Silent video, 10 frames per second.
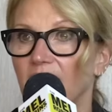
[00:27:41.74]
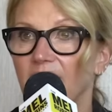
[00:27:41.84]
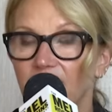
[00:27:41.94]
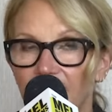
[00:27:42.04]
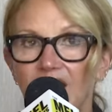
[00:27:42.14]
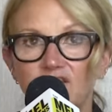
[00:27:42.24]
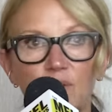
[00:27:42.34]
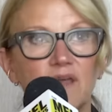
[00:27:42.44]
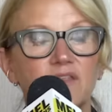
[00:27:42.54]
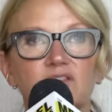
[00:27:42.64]
And that's
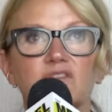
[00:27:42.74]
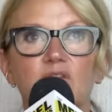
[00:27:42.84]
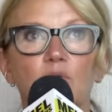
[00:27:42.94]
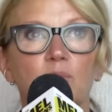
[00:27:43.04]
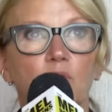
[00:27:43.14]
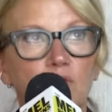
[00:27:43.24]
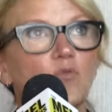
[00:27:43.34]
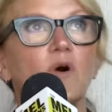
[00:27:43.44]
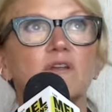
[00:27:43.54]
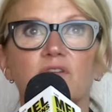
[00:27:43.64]
why this is so
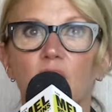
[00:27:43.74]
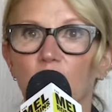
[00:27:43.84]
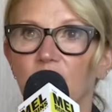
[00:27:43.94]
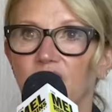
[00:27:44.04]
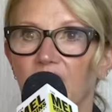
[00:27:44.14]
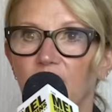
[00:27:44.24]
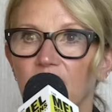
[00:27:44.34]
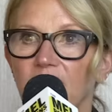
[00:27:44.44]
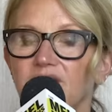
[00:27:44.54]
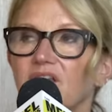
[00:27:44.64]
important. What if it all works
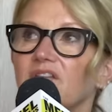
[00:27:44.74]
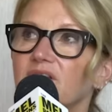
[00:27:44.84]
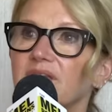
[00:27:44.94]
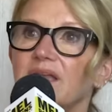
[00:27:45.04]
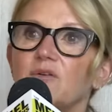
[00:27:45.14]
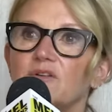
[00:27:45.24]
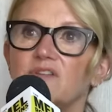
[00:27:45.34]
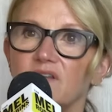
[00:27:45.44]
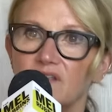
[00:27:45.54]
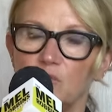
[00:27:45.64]
out? It doesn't
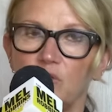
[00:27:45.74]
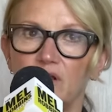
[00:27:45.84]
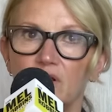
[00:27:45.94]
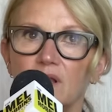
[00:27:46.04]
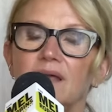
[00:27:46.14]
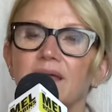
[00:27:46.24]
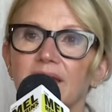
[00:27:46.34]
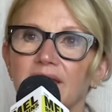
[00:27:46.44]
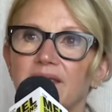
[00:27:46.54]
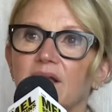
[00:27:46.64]
guarantee that it will.
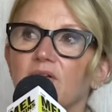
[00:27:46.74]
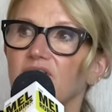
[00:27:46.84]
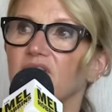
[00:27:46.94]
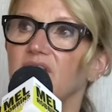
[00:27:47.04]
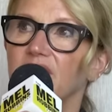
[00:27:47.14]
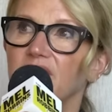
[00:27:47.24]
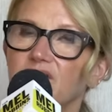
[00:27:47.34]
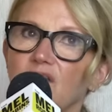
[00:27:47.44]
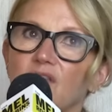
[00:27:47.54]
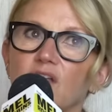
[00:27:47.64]
It
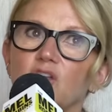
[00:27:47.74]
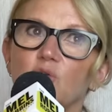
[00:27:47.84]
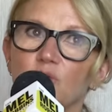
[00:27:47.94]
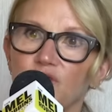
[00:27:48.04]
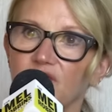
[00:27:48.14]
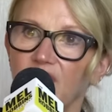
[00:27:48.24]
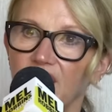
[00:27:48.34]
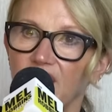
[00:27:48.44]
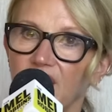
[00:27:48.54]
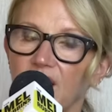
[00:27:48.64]
guarantees that you will
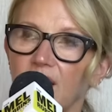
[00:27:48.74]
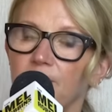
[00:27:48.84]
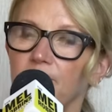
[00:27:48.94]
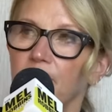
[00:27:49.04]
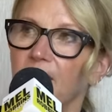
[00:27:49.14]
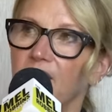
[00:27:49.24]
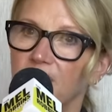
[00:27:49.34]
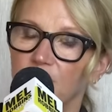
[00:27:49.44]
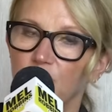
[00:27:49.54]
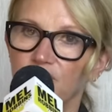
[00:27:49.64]
stay calm,
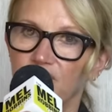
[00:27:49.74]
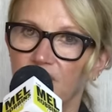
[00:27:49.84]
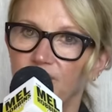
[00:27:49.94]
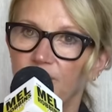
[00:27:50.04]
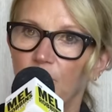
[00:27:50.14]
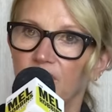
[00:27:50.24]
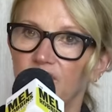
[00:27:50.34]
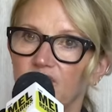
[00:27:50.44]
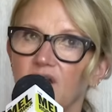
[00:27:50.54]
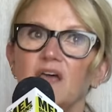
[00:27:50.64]
that you will stay
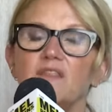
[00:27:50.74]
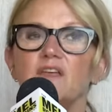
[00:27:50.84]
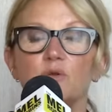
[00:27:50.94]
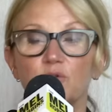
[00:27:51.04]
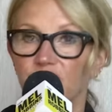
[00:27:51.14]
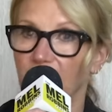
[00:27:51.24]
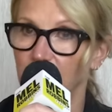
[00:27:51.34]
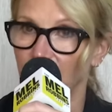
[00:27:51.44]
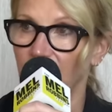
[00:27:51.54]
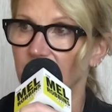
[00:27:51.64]
focused, that you will stay
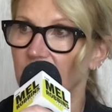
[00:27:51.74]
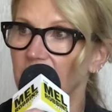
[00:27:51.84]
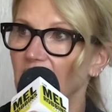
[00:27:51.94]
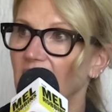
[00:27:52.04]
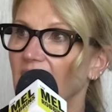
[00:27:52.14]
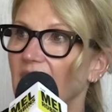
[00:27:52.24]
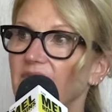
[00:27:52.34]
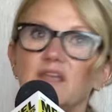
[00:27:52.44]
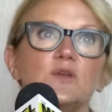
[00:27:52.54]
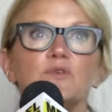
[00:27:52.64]
present,
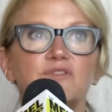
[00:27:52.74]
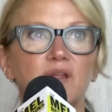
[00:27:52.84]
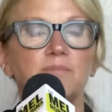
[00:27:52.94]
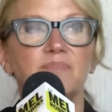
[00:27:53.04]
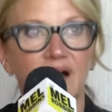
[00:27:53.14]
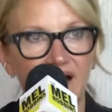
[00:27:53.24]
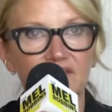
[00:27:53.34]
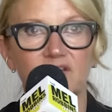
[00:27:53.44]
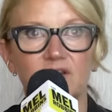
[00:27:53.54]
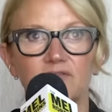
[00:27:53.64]
and that you will stay
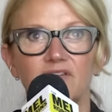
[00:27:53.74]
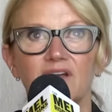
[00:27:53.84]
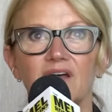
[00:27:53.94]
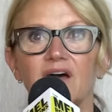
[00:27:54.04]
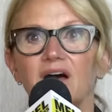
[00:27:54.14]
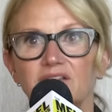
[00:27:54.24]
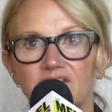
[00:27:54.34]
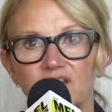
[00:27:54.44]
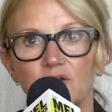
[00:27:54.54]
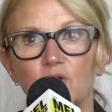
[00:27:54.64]
positive
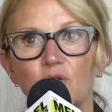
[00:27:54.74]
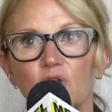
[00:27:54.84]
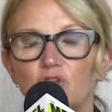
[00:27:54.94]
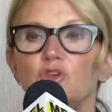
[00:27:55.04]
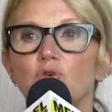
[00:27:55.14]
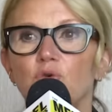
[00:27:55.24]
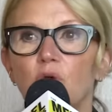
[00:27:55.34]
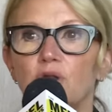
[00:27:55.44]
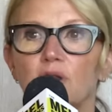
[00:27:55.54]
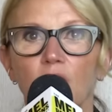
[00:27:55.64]
until
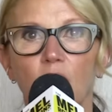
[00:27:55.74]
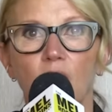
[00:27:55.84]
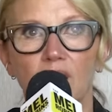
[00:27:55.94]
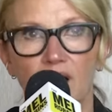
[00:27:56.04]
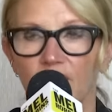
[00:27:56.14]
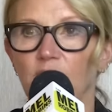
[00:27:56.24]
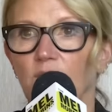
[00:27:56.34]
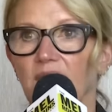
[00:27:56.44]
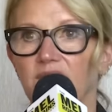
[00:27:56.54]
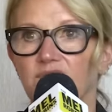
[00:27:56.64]
you know
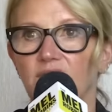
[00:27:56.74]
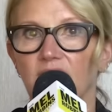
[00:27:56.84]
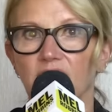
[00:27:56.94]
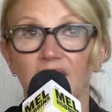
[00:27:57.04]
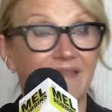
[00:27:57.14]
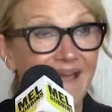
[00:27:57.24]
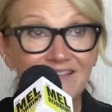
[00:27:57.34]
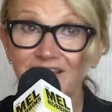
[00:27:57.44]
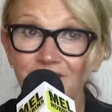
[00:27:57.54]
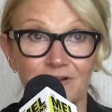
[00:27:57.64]
otherwise. And
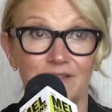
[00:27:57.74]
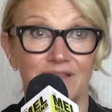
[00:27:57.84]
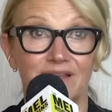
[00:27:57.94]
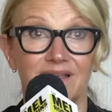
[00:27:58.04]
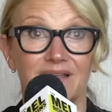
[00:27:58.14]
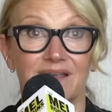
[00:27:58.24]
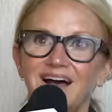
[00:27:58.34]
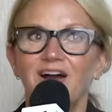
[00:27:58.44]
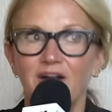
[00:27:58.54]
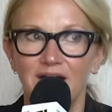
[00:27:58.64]
that's everything.
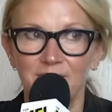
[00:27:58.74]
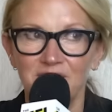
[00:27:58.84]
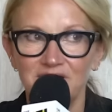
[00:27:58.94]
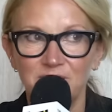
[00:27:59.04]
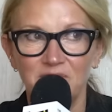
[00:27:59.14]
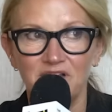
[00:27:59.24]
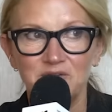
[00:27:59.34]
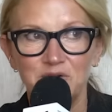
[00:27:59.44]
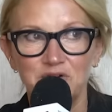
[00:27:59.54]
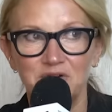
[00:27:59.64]
All right, I'm going to hit the
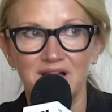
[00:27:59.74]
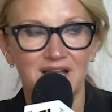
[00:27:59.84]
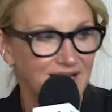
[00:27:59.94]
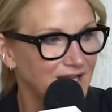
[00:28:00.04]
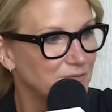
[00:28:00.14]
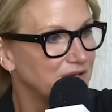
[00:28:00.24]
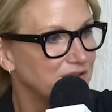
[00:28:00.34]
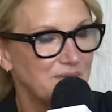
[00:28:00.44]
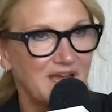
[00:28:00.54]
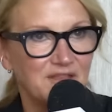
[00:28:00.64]
pause real quick. I got to run
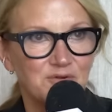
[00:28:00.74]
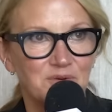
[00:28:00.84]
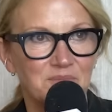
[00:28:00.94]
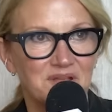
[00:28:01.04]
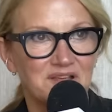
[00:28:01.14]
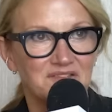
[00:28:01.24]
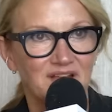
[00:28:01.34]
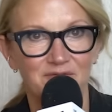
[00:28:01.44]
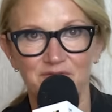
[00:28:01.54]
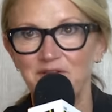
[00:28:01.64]
to the bathroom because
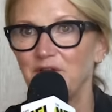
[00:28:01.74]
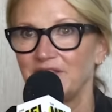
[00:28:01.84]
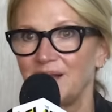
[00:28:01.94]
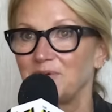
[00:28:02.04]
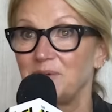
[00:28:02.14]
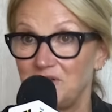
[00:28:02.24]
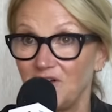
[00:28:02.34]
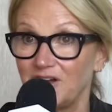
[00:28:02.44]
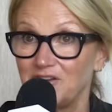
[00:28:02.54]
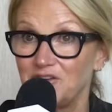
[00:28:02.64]
I have a feeling that I'm going to be
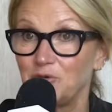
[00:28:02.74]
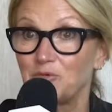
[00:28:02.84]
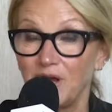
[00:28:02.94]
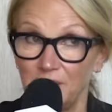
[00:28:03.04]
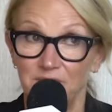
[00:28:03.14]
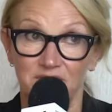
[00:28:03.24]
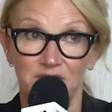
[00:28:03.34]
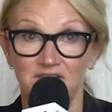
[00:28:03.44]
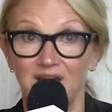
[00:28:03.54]
talking to you right up until the